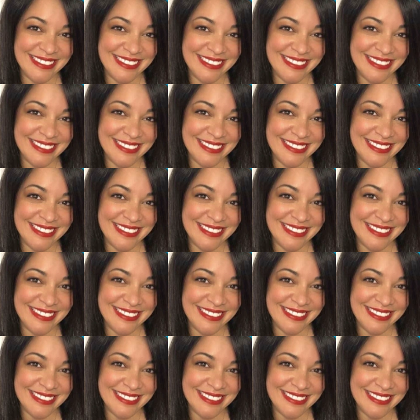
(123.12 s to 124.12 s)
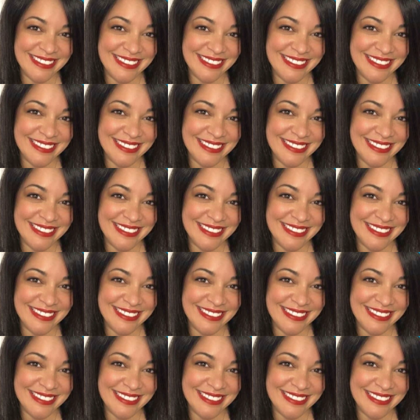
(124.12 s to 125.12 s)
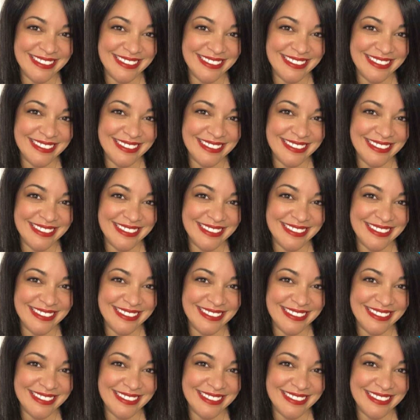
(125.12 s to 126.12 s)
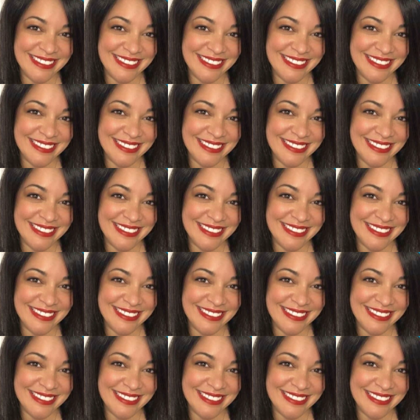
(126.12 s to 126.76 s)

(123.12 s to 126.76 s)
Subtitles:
The face doesn't move, so there is nothing to read.